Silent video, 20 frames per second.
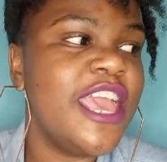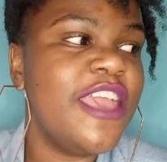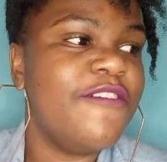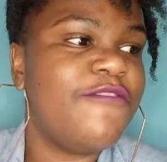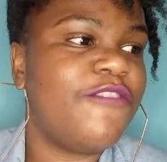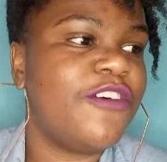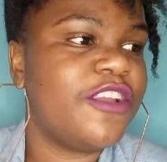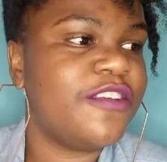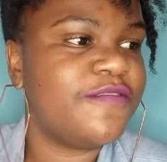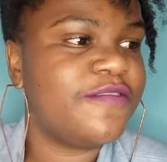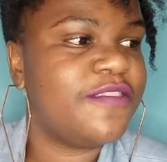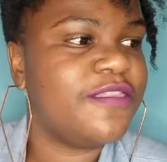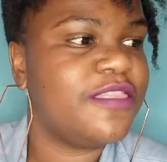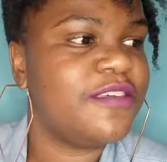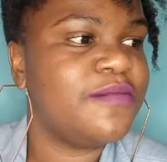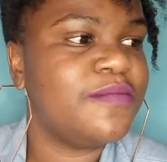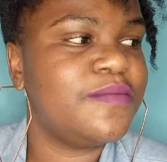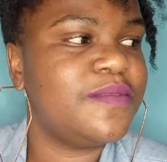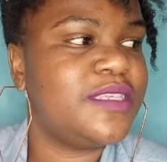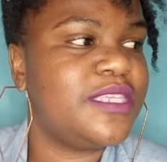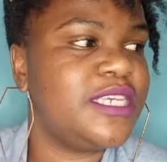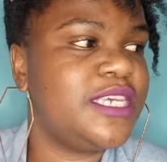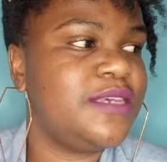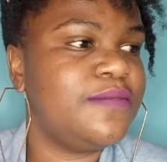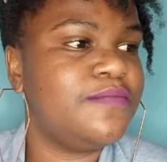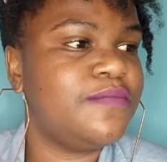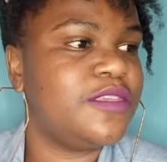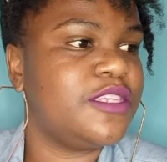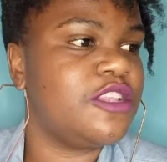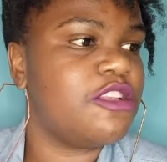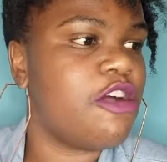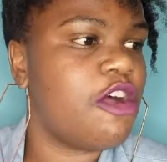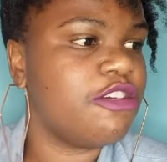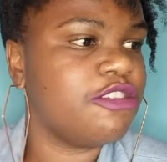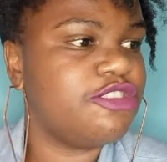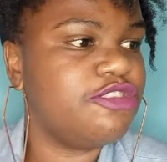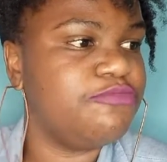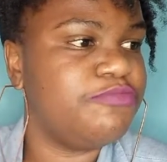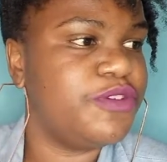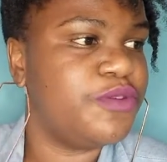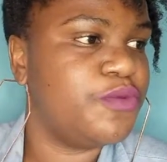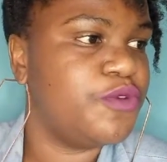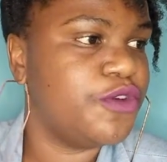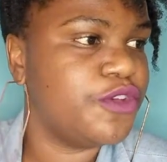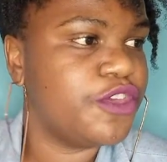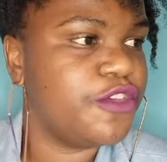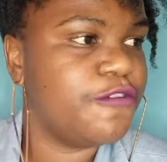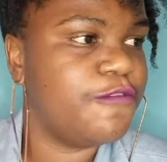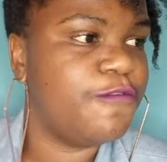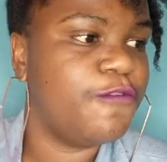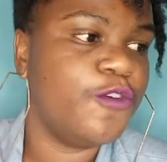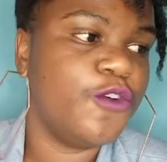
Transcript: If one of them seems not to be working